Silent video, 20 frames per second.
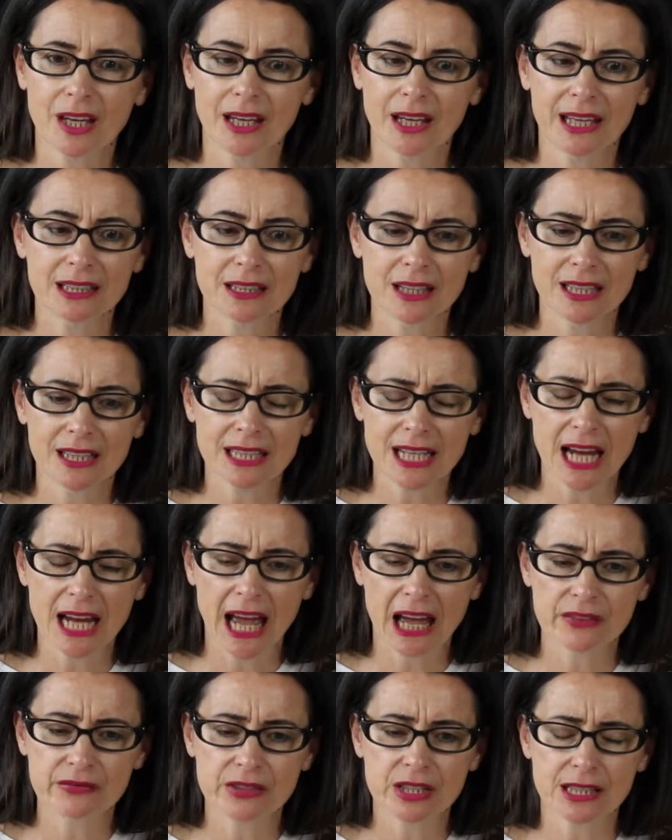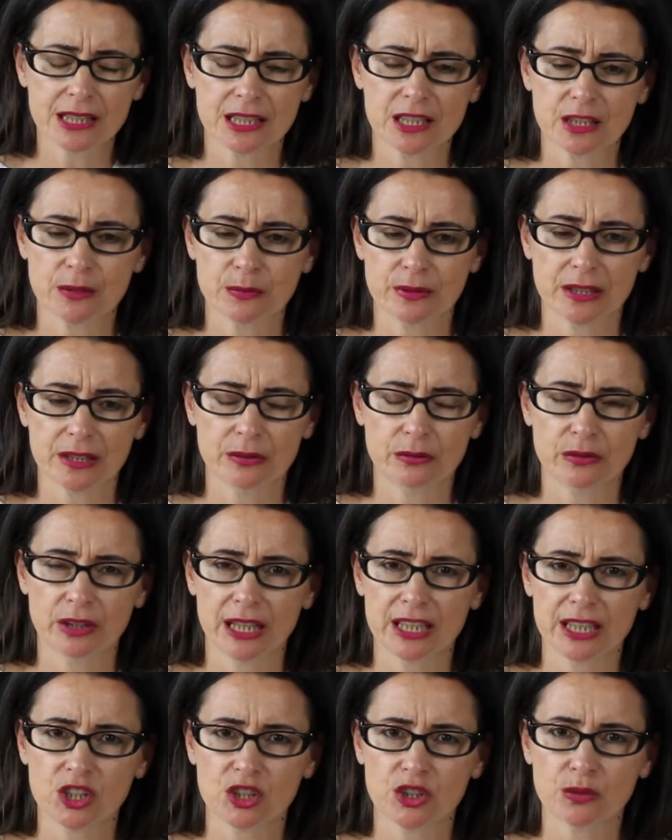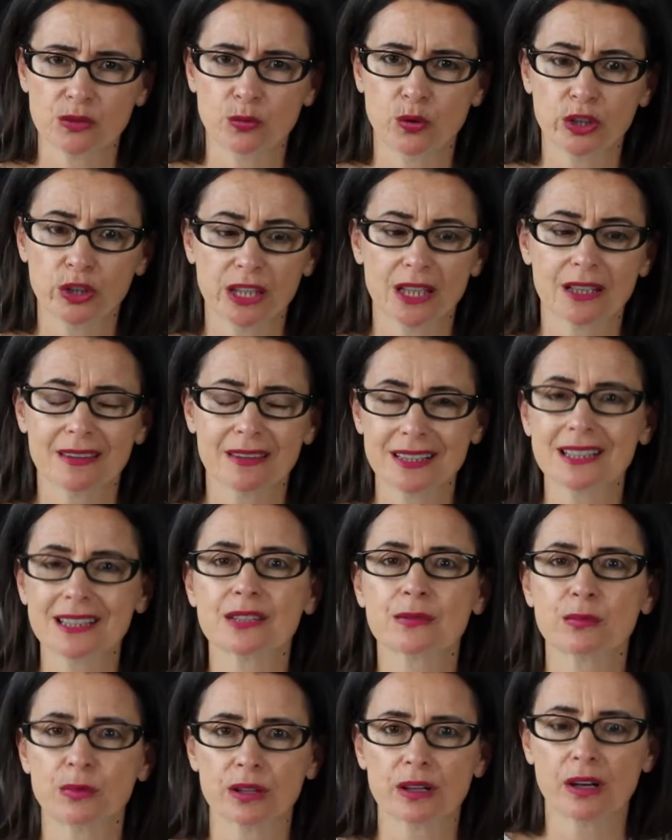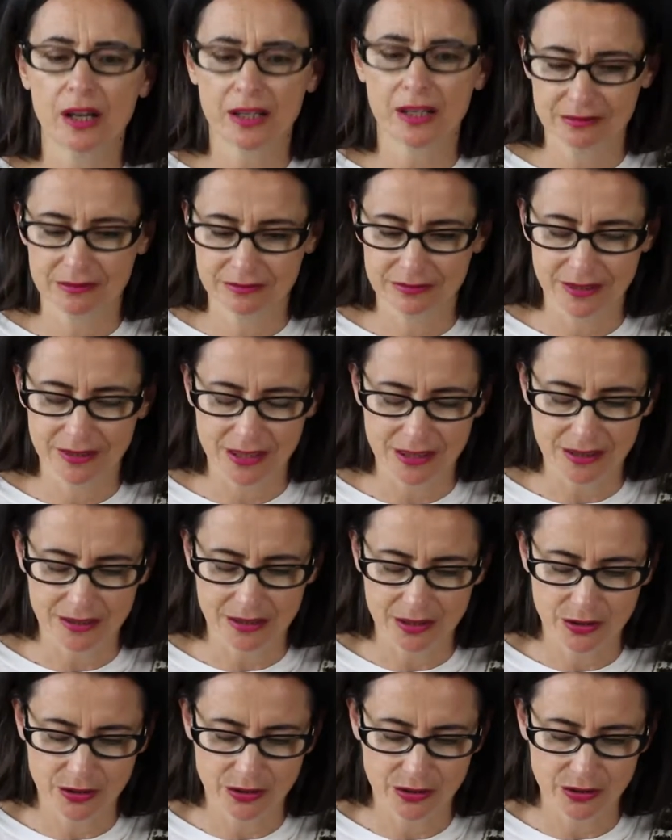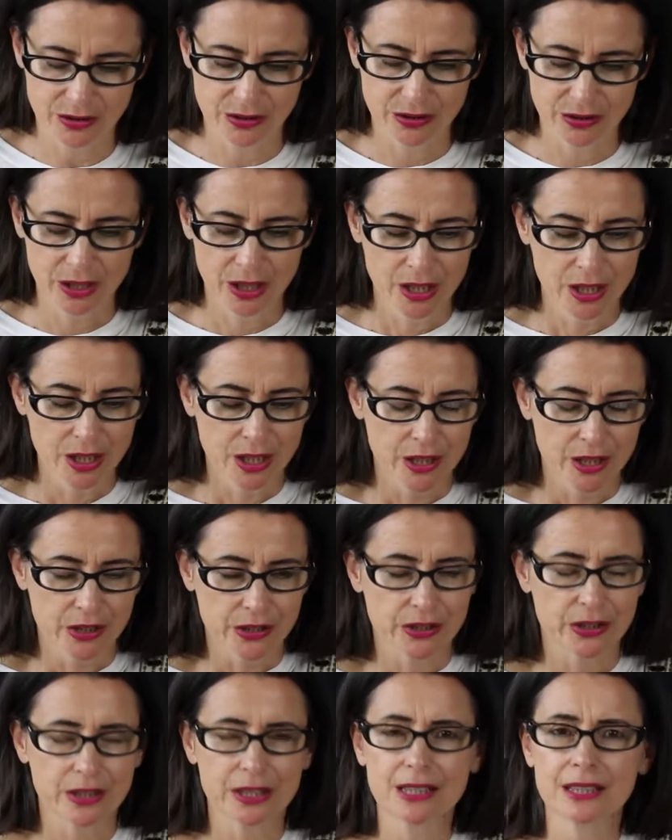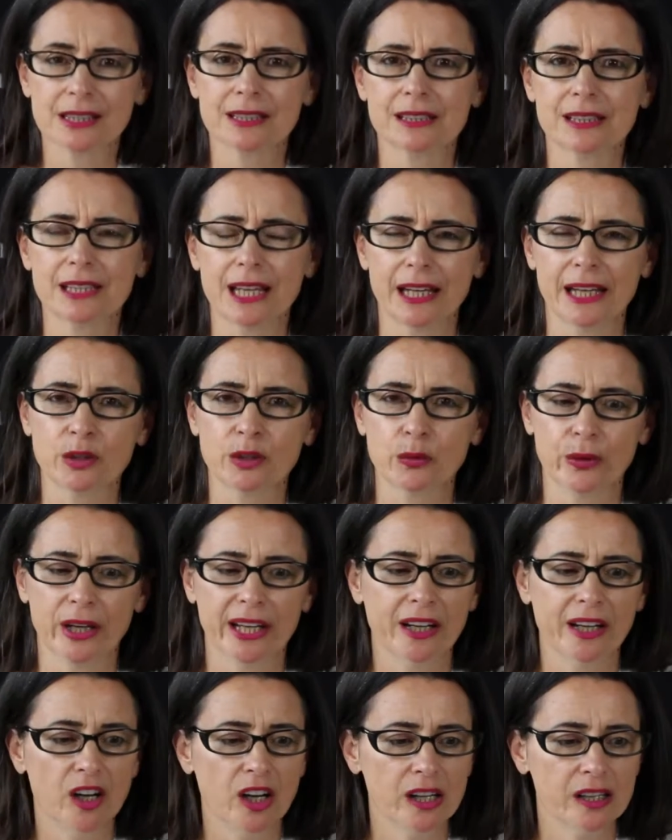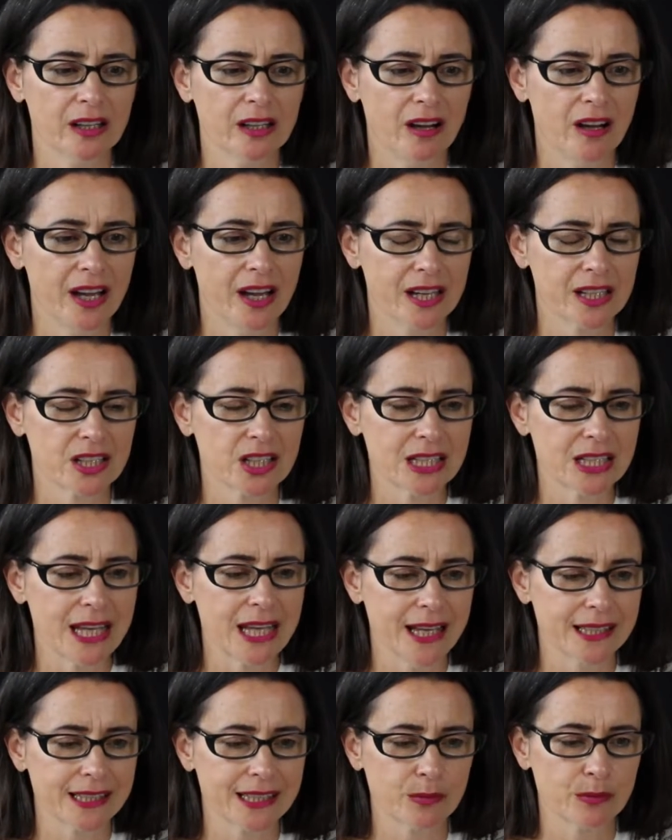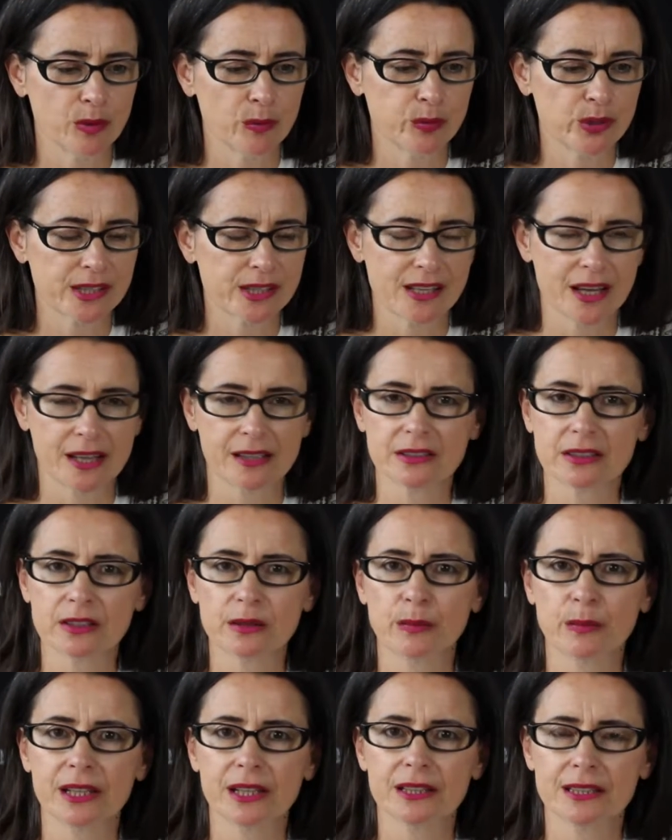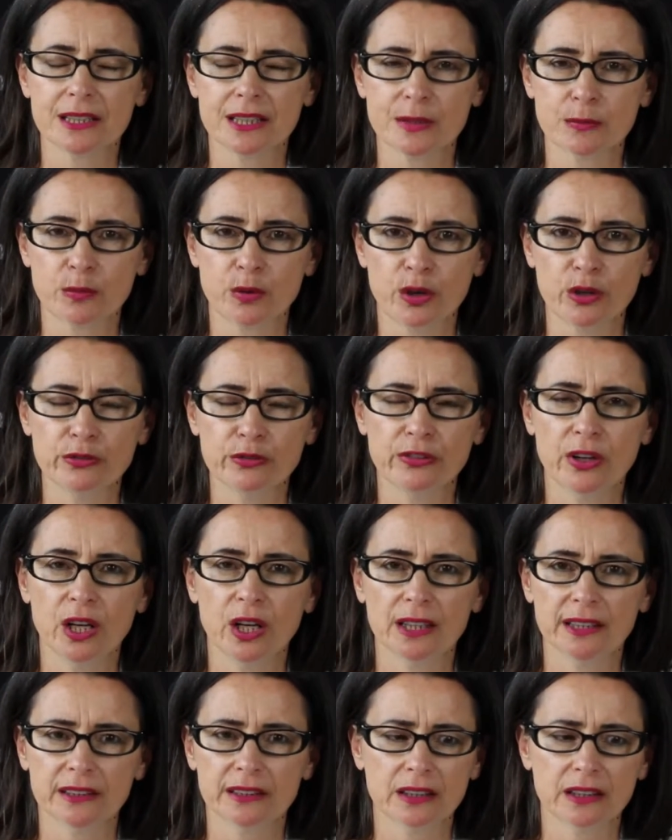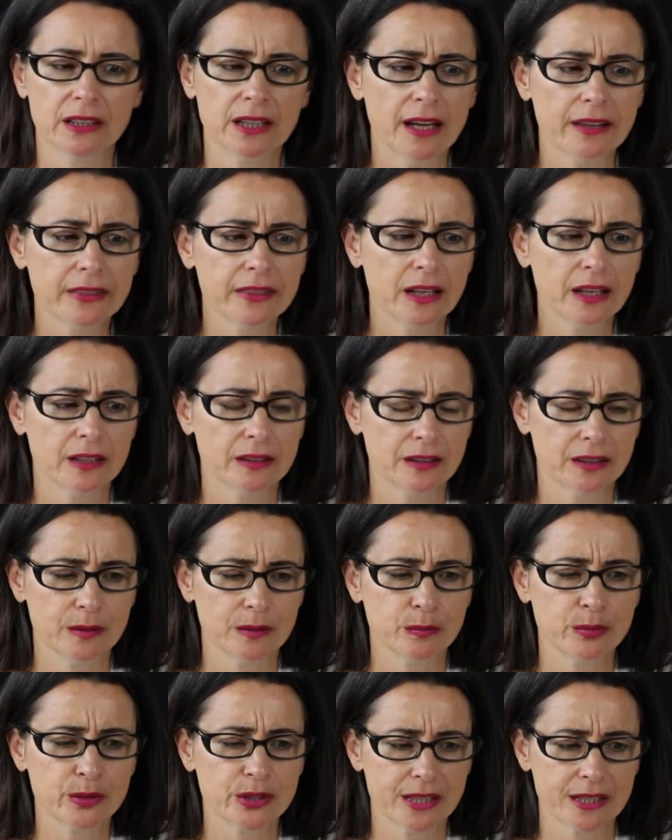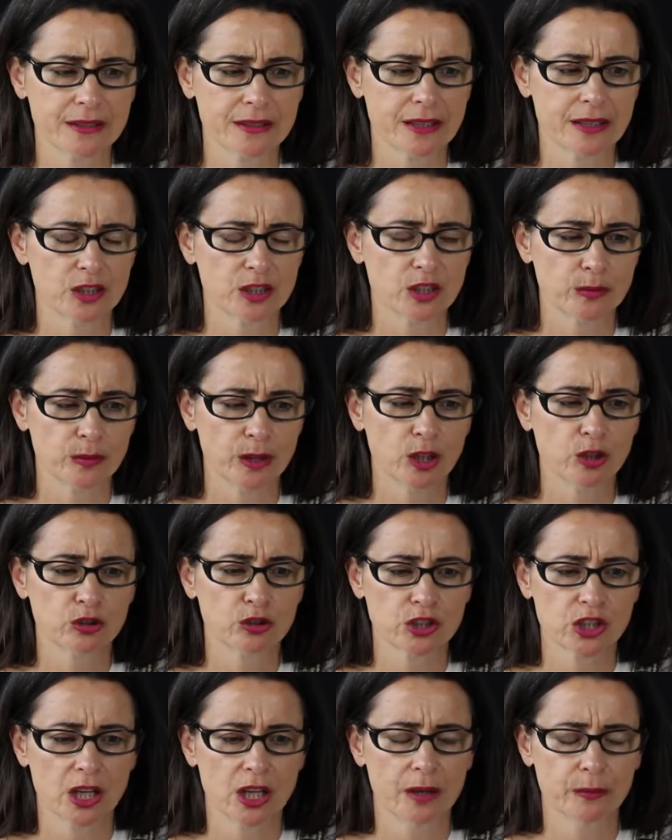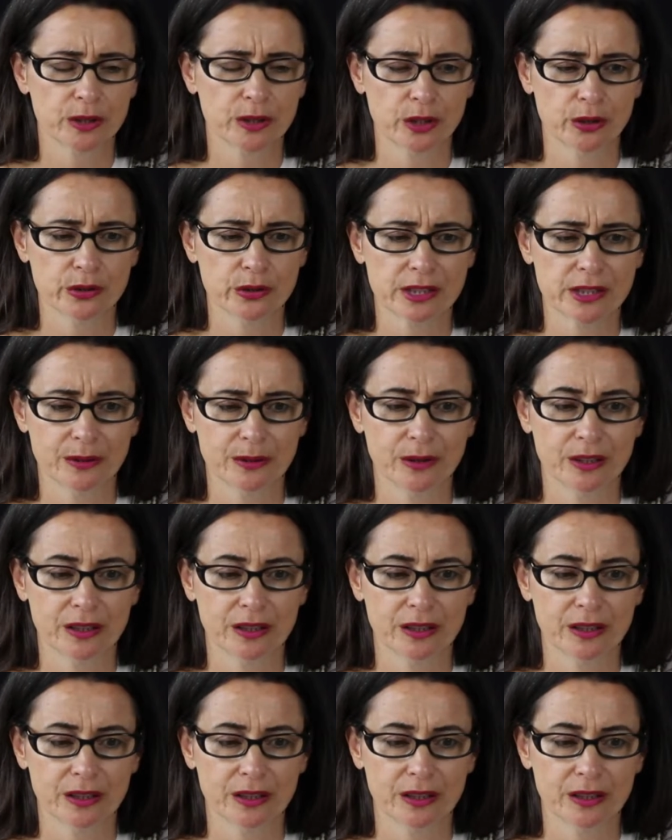and to have this intimate relationship working. This is what I decided to do. So this is a takeaway. I actually had someone present to me disc profiling, and I'd had them present that to me a long time ago,